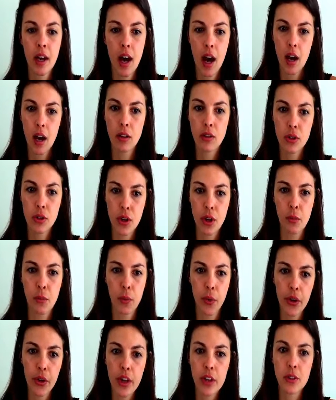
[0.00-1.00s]
I'll start
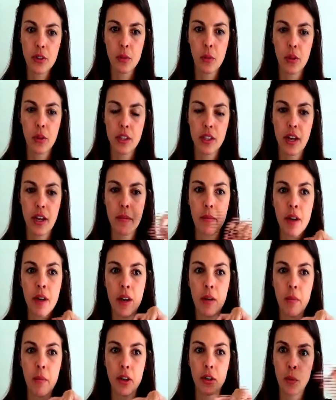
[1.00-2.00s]
working towards them,
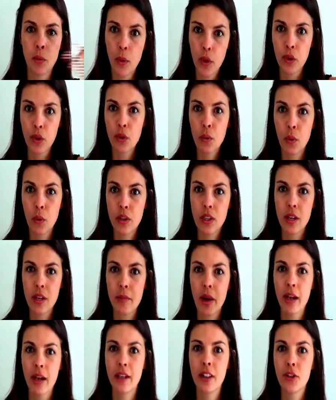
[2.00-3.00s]
but to work towards them,
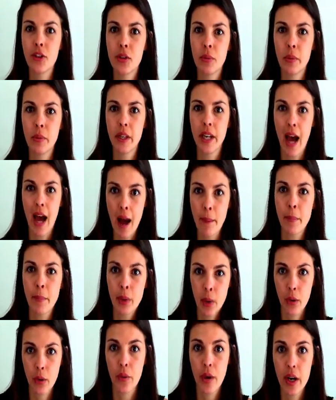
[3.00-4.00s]
I need to be
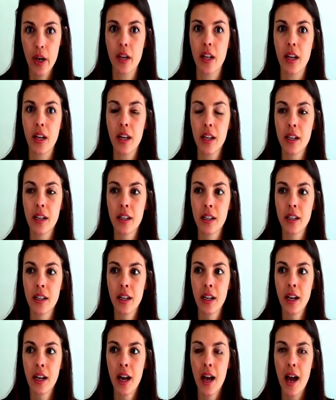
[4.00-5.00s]
happy already.
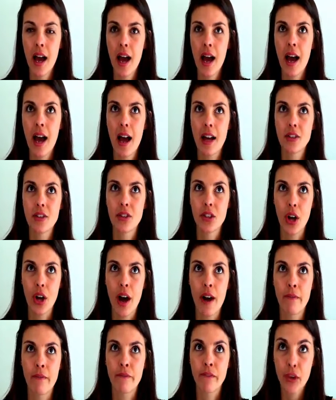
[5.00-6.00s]
So
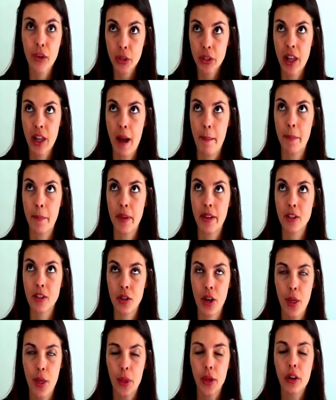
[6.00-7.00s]
I feel happy,
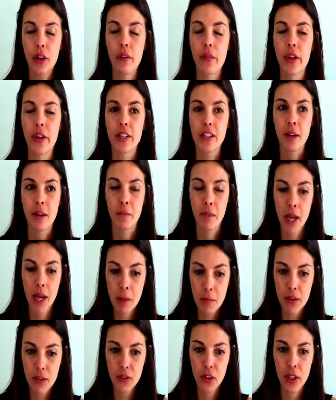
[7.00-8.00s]
so I think of things that
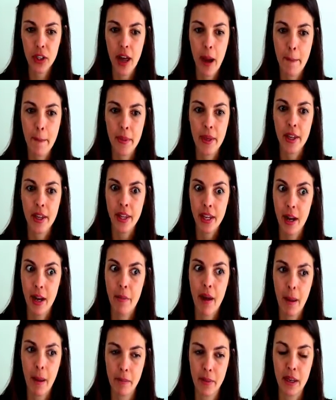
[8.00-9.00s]
make me feel happy, and then I'm
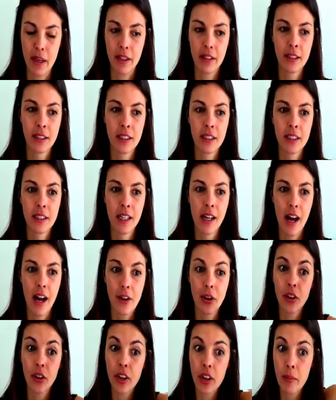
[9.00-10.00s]
happy. I
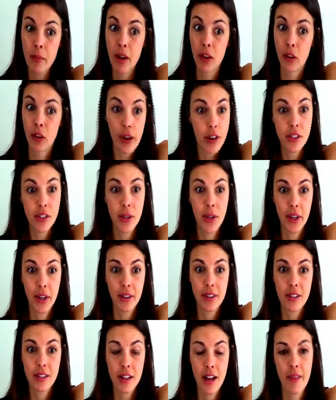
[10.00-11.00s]
don't think about those
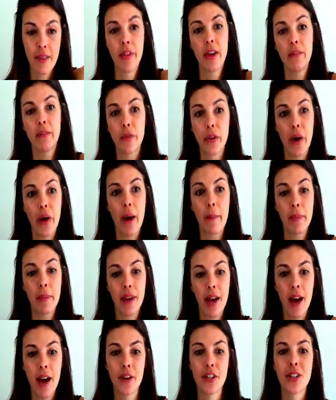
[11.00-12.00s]
things and then feel
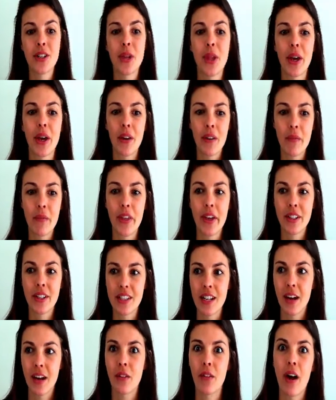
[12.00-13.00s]
happy. I just think of
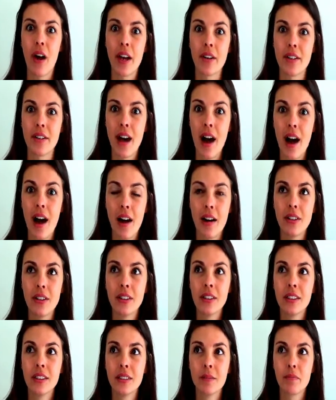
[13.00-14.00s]
things like right
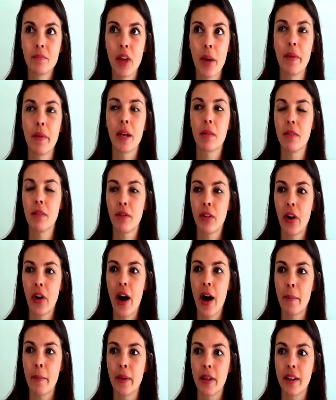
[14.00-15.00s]
now that make me feel
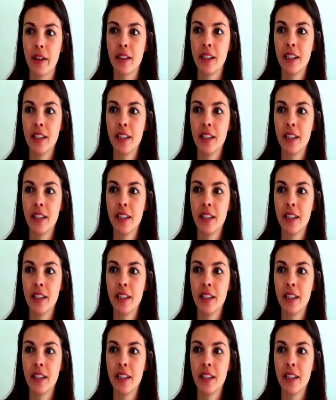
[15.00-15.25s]
happy.